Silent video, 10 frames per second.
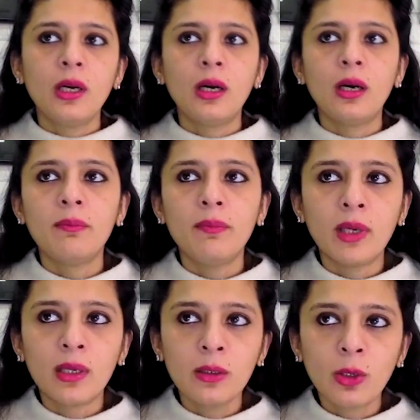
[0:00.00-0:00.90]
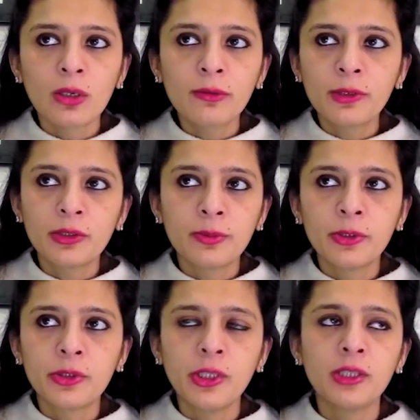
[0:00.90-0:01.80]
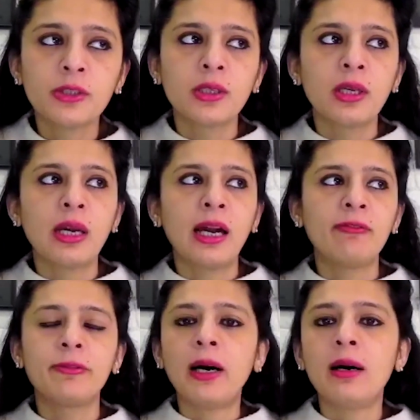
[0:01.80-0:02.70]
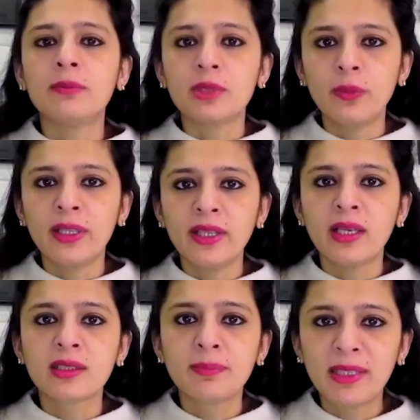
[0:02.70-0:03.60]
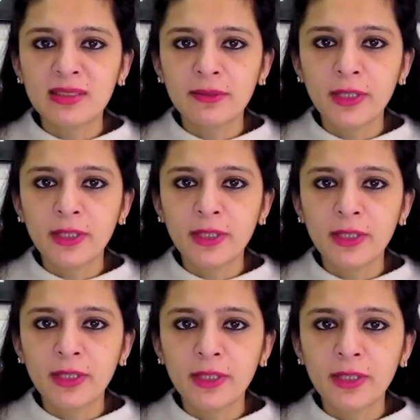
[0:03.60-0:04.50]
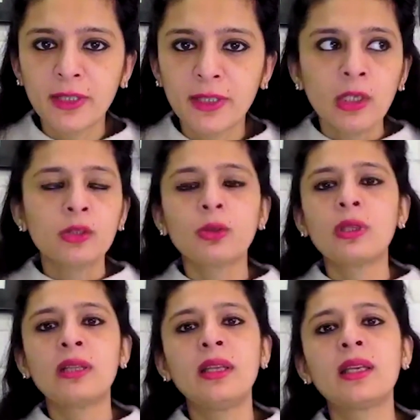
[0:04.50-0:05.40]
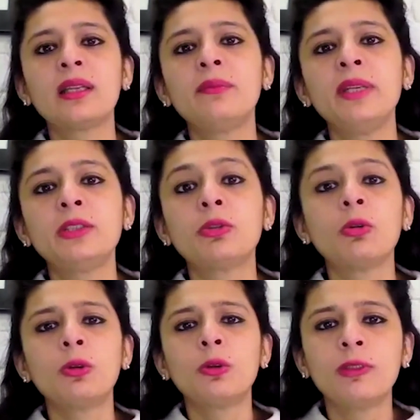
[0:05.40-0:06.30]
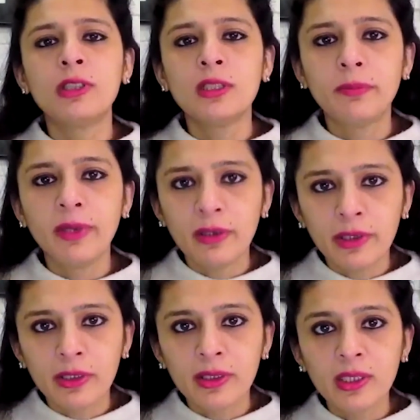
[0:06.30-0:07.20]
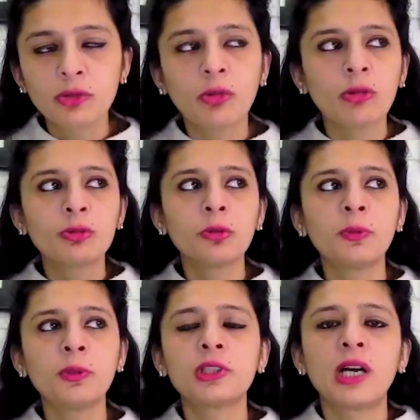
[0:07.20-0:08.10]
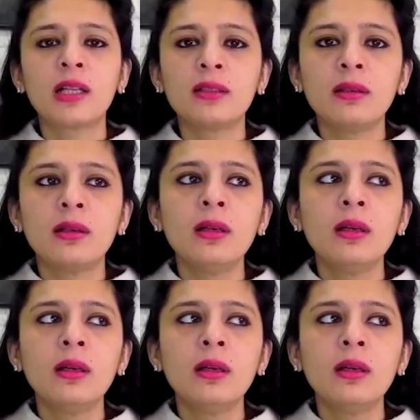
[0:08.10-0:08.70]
a lot of Christmas trees have farms where they are specifically grown so that they can be sold over this period. This also puts other